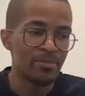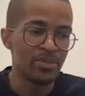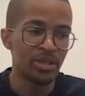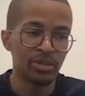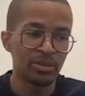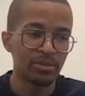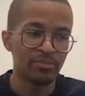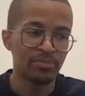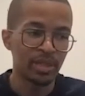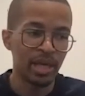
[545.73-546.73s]
So
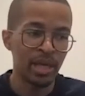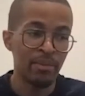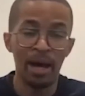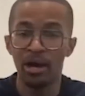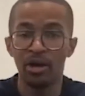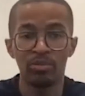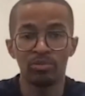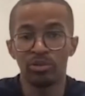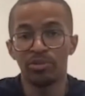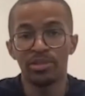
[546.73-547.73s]
in my
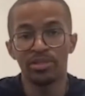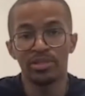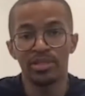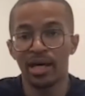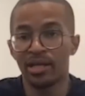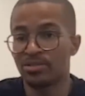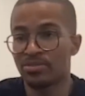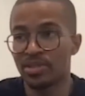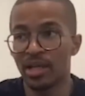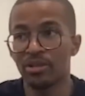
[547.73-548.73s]
home, what we just decided is
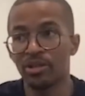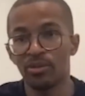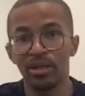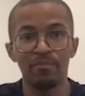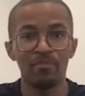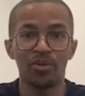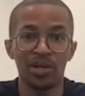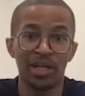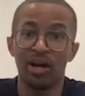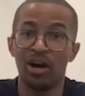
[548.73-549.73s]
we say, hey, you know what? We're
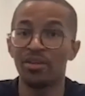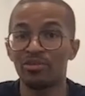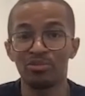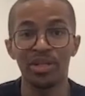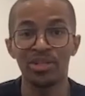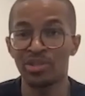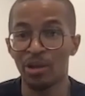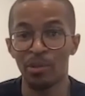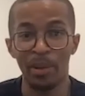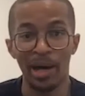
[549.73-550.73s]
going to get all the information
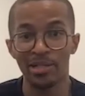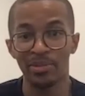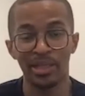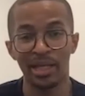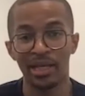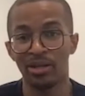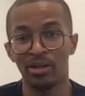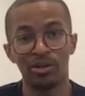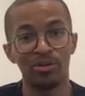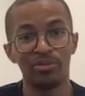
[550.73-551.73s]
that we possibly can
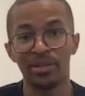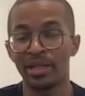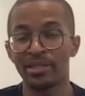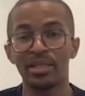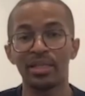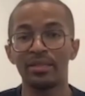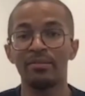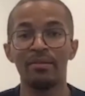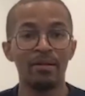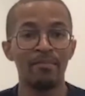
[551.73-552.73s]
on
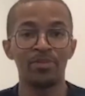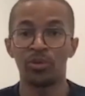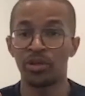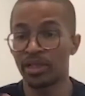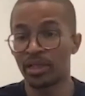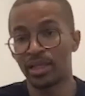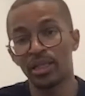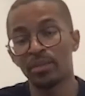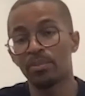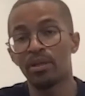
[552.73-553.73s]
COVID-19. We're going to
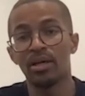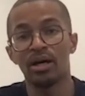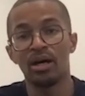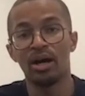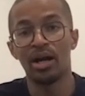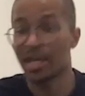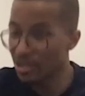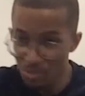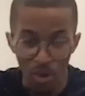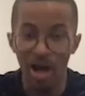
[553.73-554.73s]
keep our
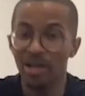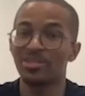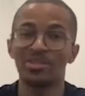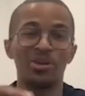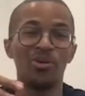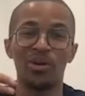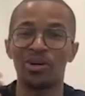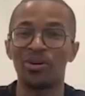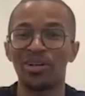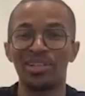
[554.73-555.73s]
hands washed. We're
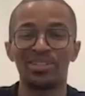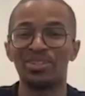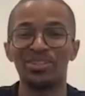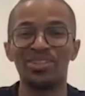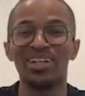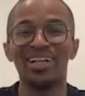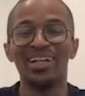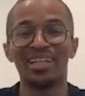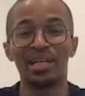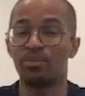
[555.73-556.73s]
going to
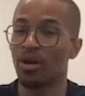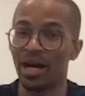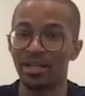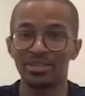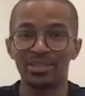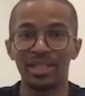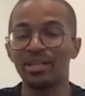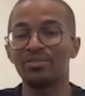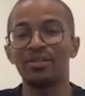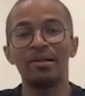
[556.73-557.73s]
keep our house
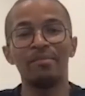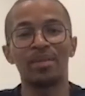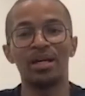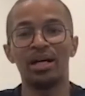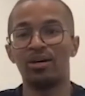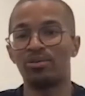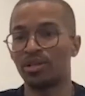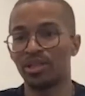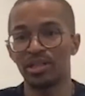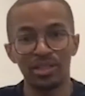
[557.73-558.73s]
safe. We're
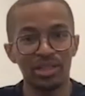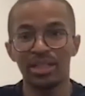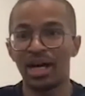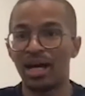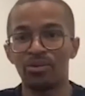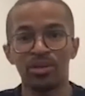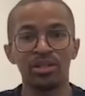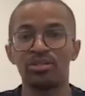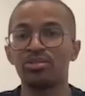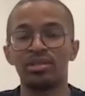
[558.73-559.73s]
going to cook a lot. We're
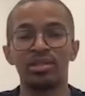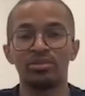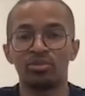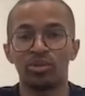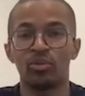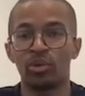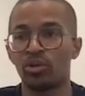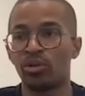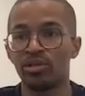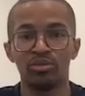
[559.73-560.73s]
going to do the deal. We're
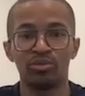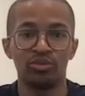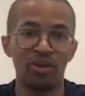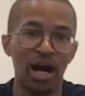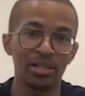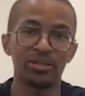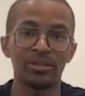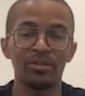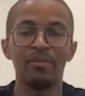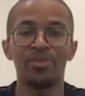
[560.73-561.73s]
going to
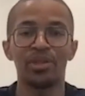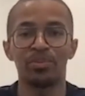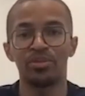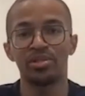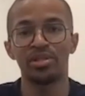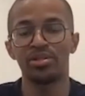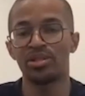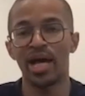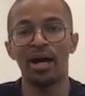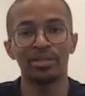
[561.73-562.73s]
follow the
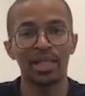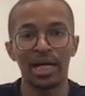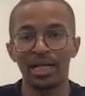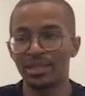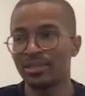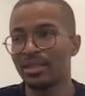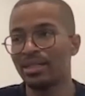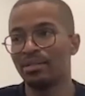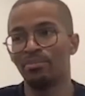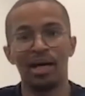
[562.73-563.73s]
procedures outlined
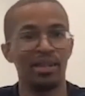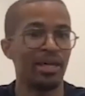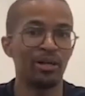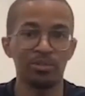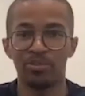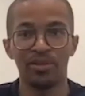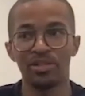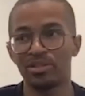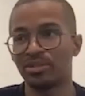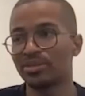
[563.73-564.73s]
by the health
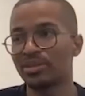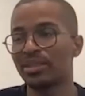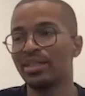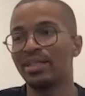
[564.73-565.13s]
professionals.